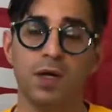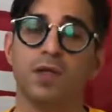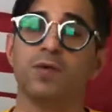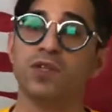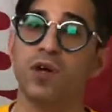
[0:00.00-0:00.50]

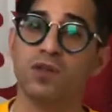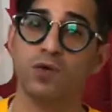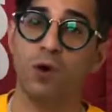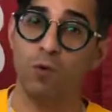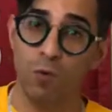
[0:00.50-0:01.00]
There was also
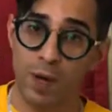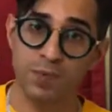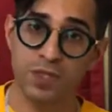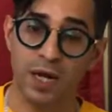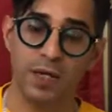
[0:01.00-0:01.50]
a
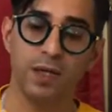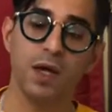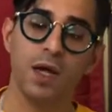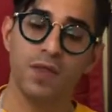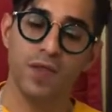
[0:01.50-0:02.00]
website
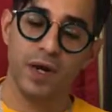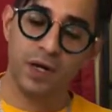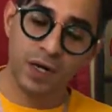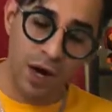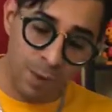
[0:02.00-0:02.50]
that
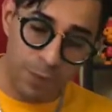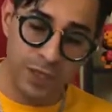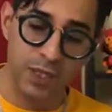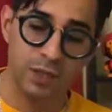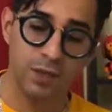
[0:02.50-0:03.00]

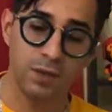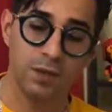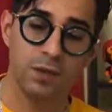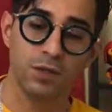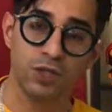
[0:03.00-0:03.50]
accompanied
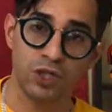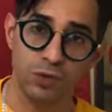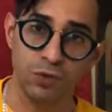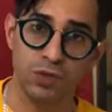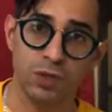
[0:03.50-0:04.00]
the
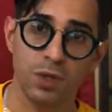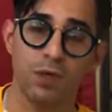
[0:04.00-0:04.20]
shoes,